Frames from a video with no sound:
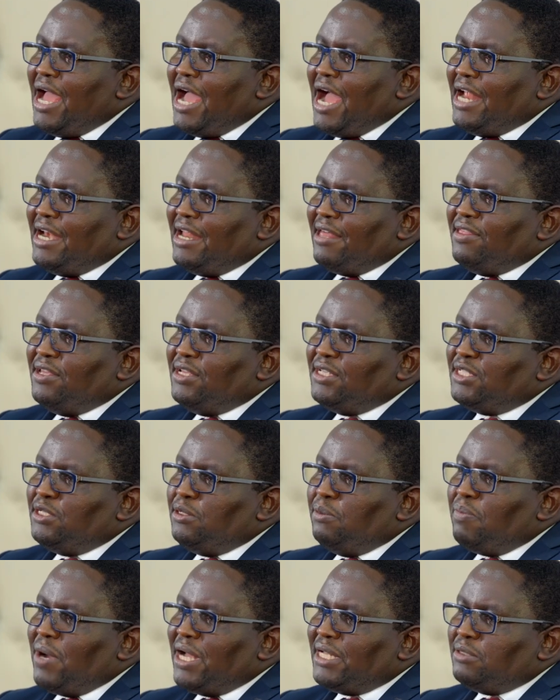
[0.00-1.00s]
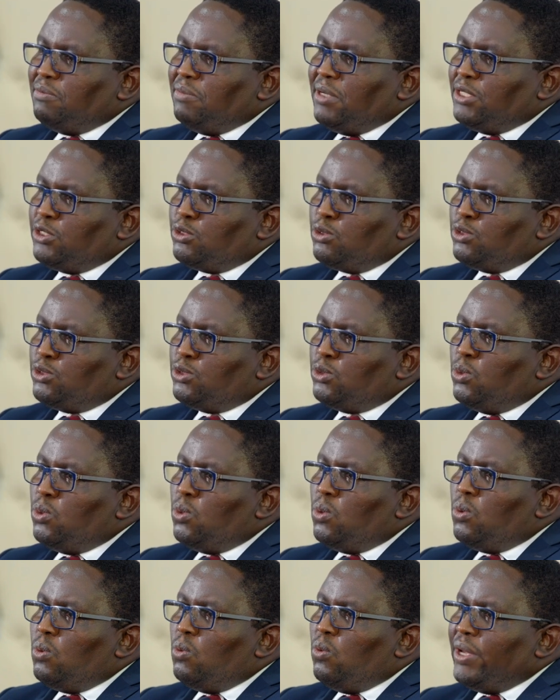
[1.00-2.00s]
Under this department
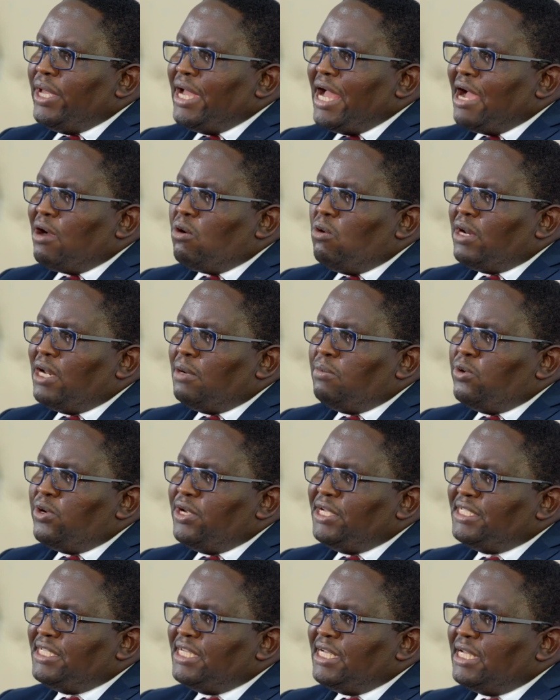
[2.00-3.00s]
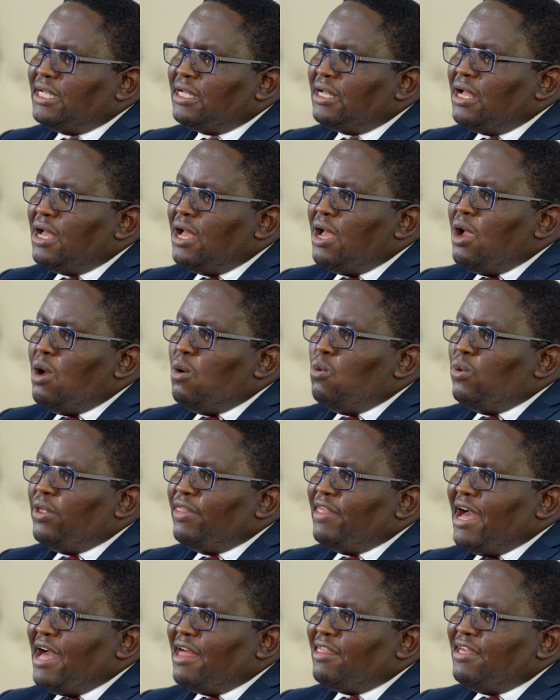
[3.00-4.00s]
also, we are collaborating with
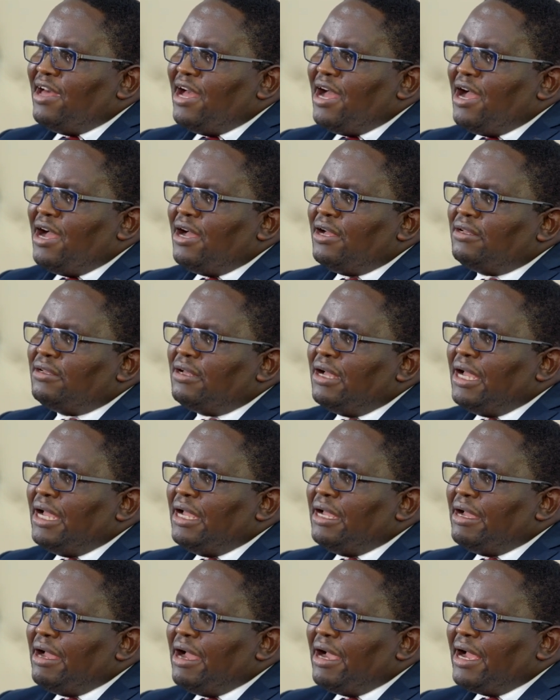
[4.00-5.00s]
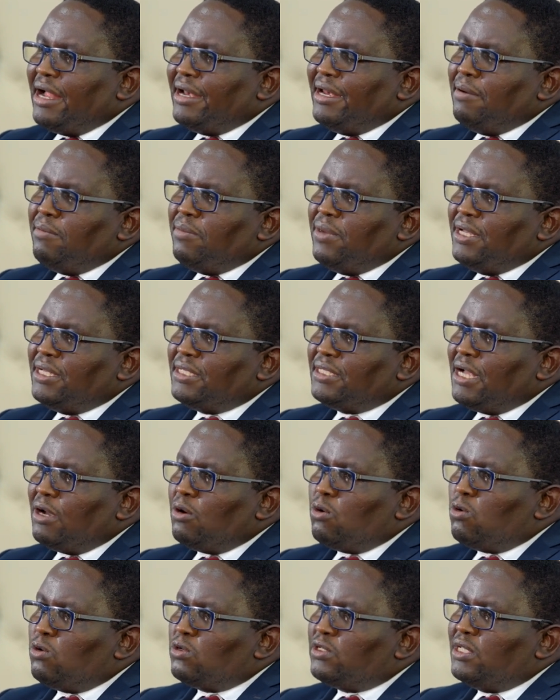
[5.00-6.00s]
other academies
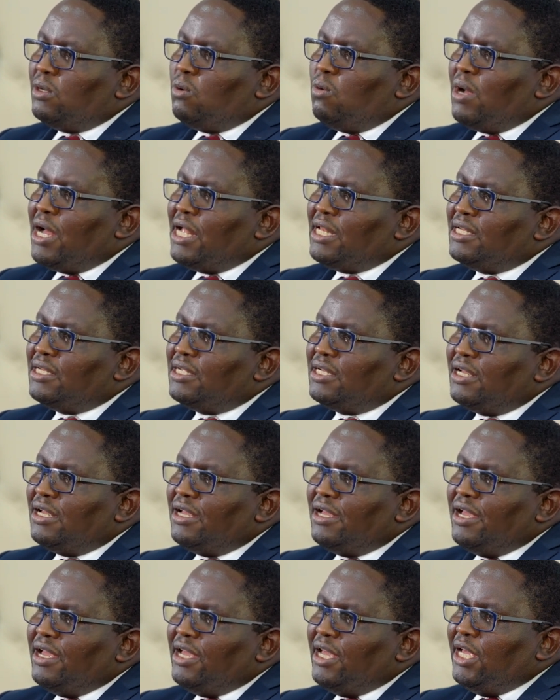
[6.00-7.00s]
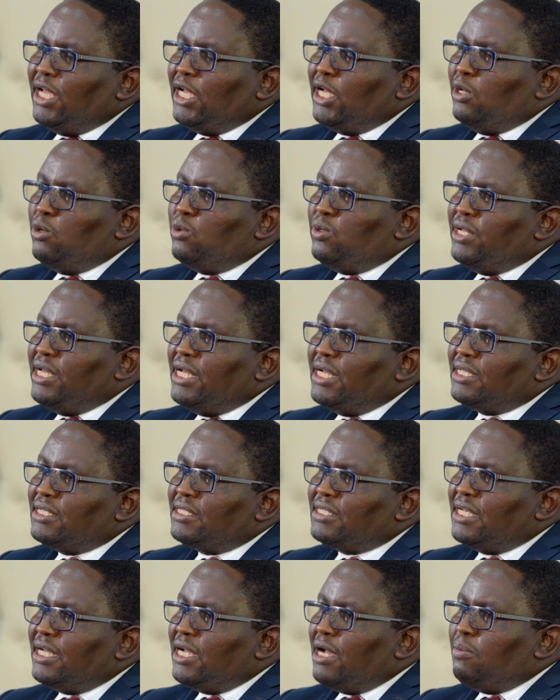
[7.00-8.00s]
across the world, including
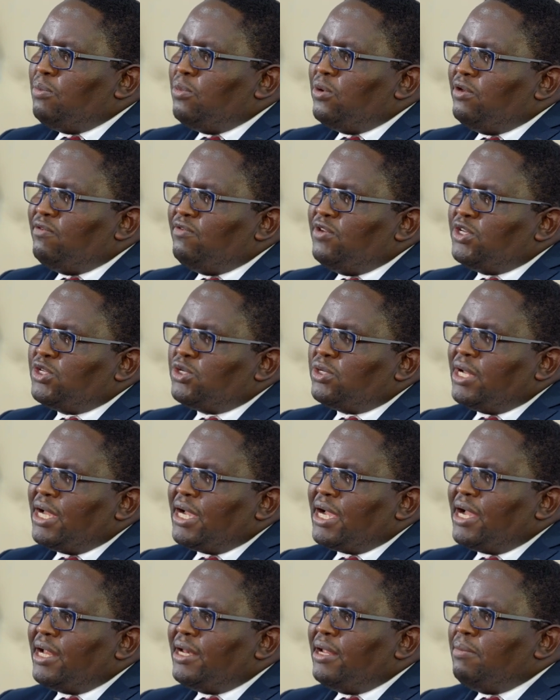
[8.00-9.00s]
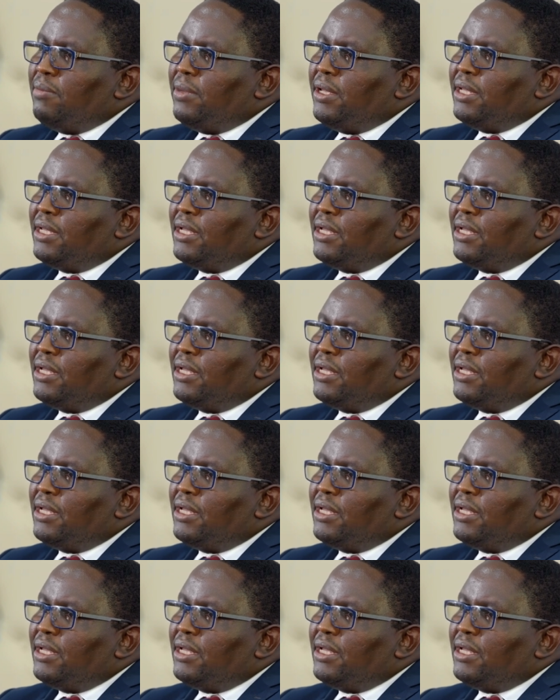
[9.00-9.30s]
Singapore Aviation Academy,